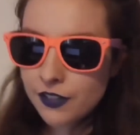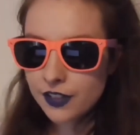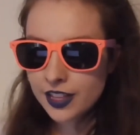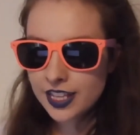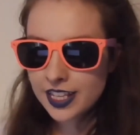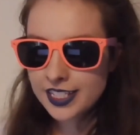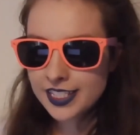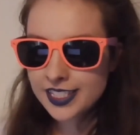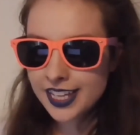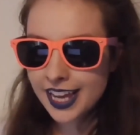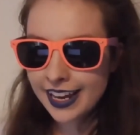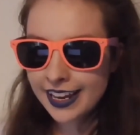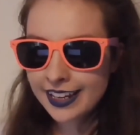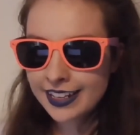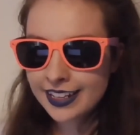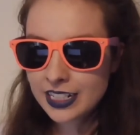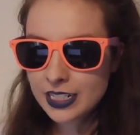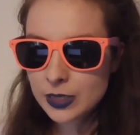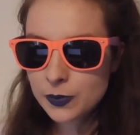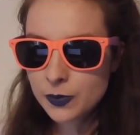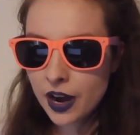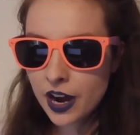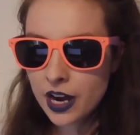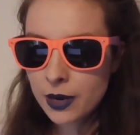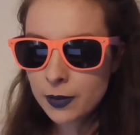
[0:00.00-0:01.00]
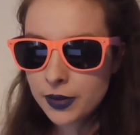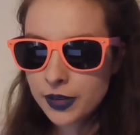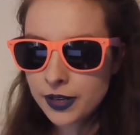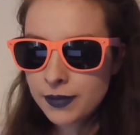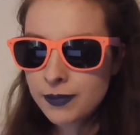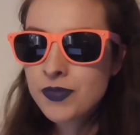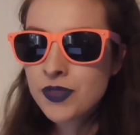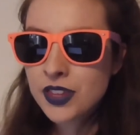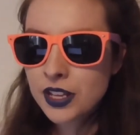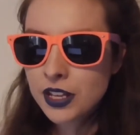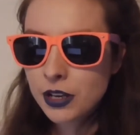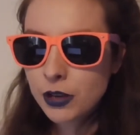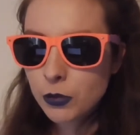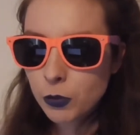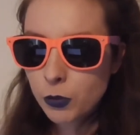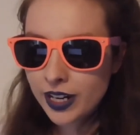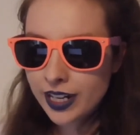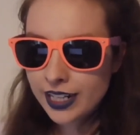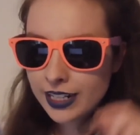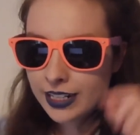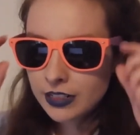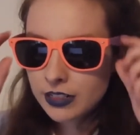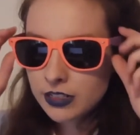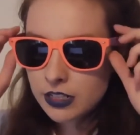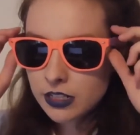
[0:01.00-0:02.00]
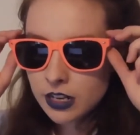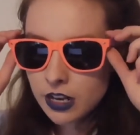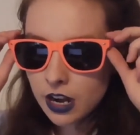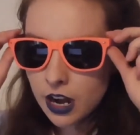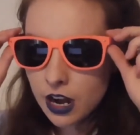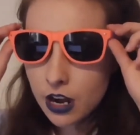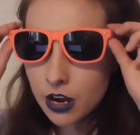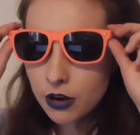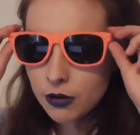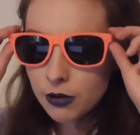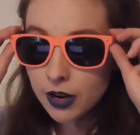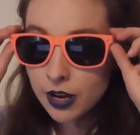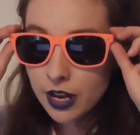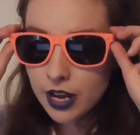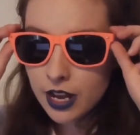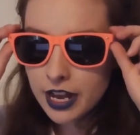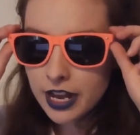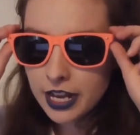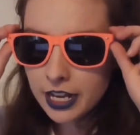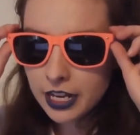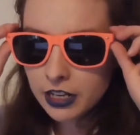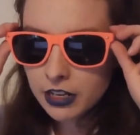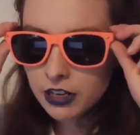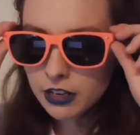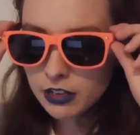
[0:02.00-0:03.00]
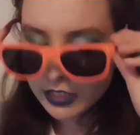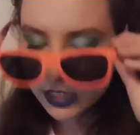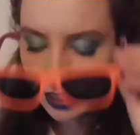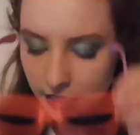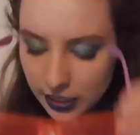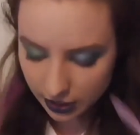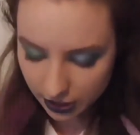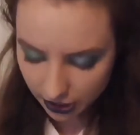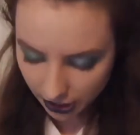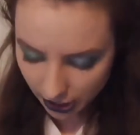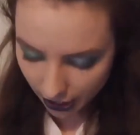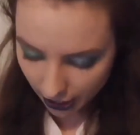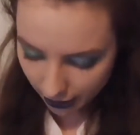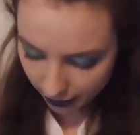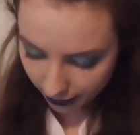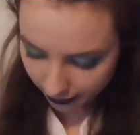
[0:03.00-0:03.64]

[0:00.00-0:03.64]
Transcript: this second experiment, we need to go incognito.